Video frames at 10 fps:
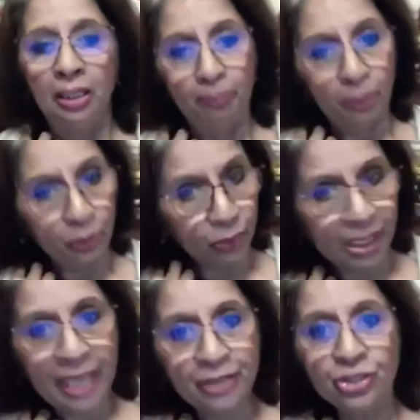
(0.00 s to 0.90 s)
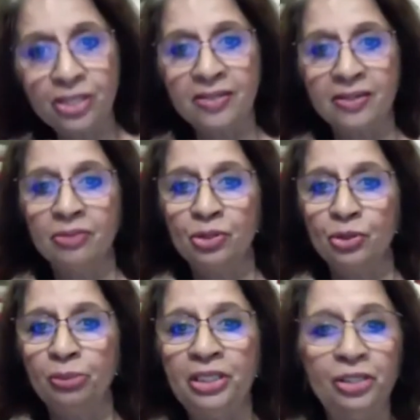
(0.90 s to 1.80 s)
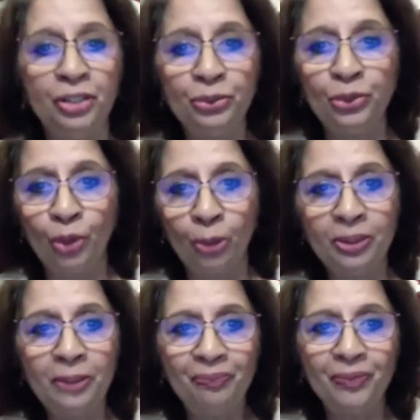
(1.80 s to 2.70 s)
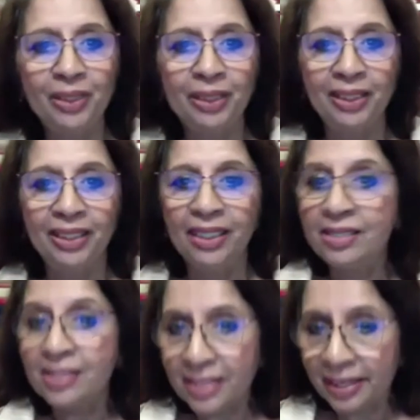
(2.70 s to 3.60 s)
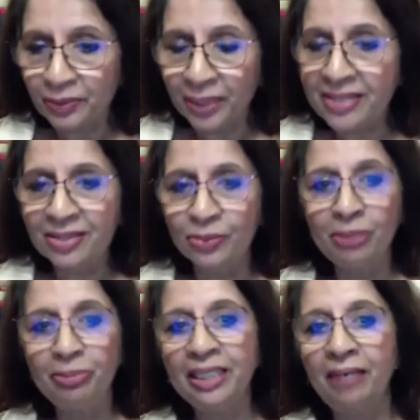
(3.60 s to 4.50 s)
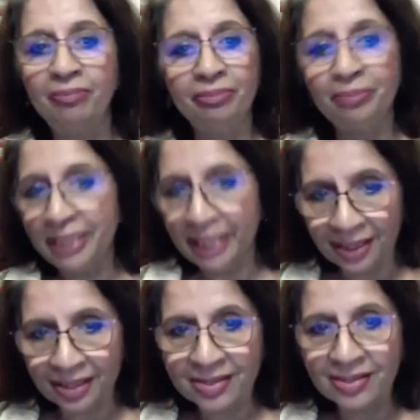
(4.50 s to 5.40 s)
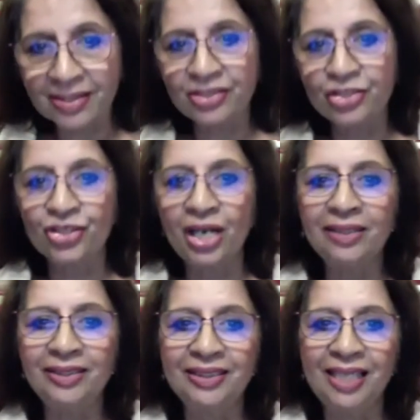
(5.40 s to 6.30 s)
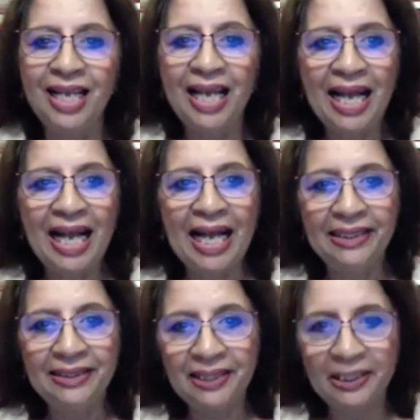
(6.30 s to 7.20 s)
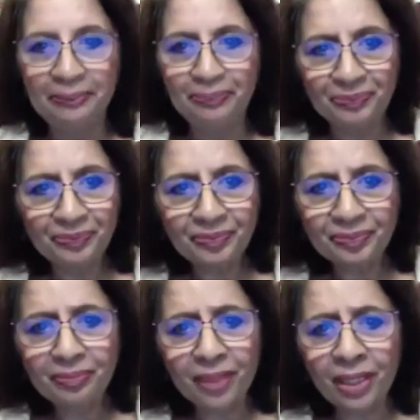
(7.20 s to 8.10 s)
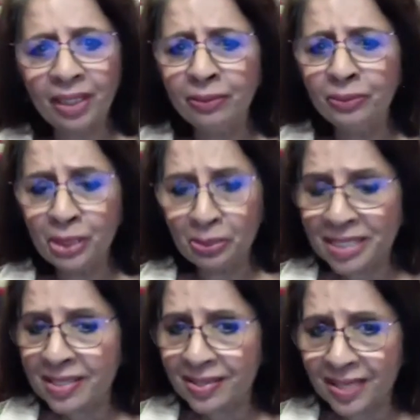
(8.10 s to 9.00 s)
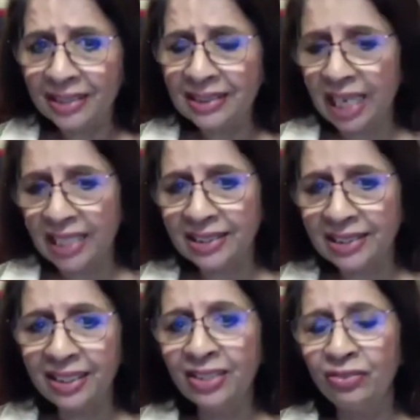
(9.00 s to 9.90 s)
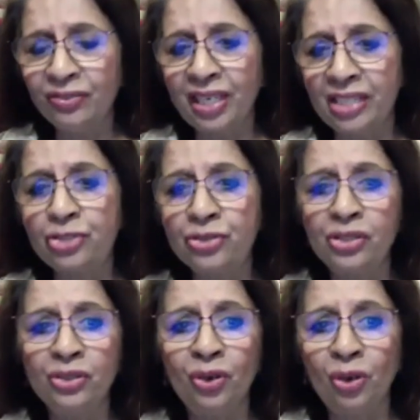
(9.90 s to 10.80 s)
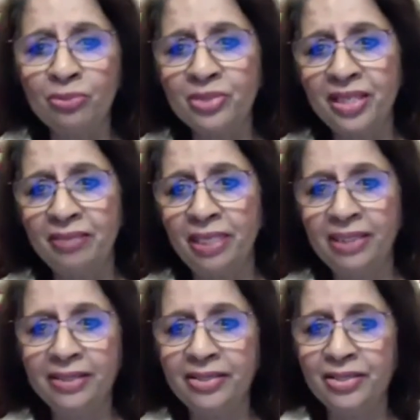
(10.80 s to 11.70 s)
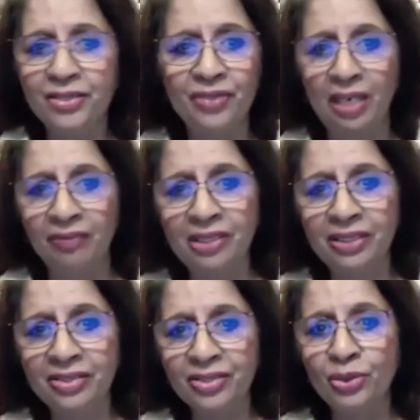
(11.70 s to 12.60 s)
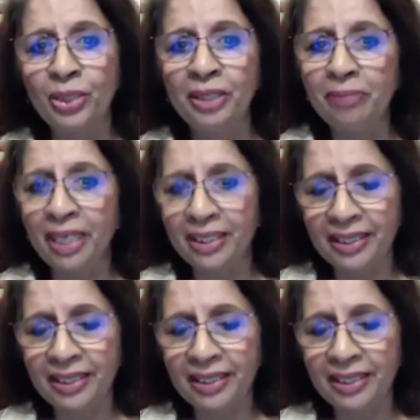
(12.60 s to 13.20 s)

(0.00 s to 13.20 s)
Plurilateralism could be the new normal. East and West will become meaningless constructs. And will we see a tightening of cultural norms and methods of governance going by the